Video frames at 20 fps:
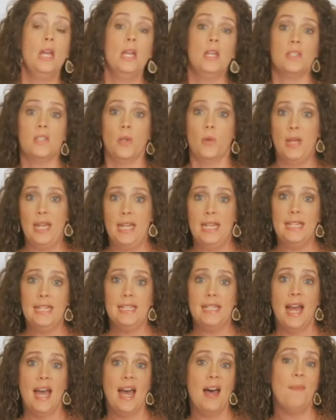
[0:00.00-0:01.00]
So
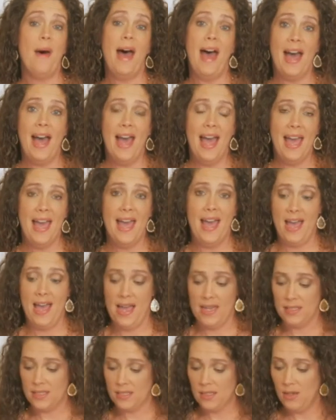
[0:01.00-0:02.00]
anytime I
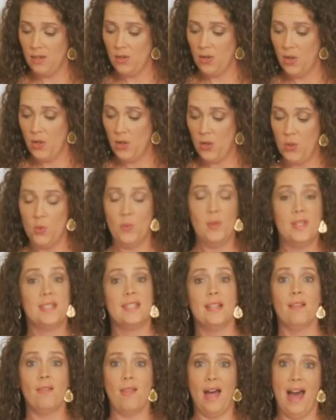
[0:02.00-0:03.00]
ask who is
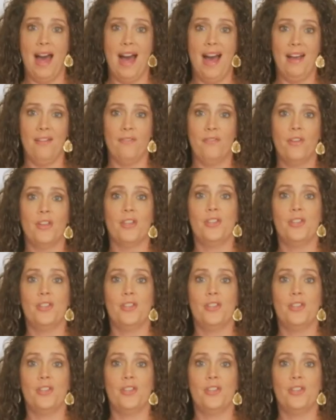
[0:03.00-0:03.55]
alive,